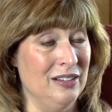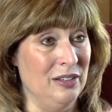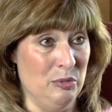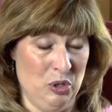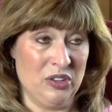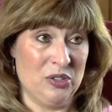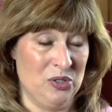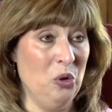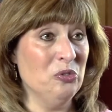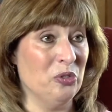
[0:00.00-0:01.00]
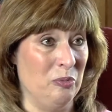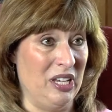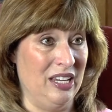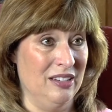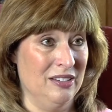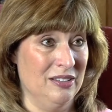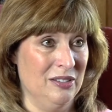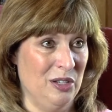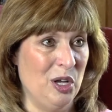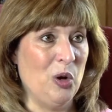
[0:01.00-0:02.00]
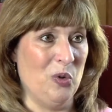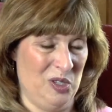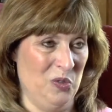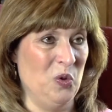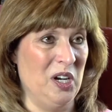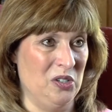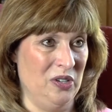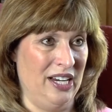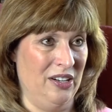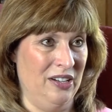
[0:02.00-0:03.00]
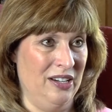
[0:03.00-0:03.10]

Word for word: the book that sold for me was the warrior trainer.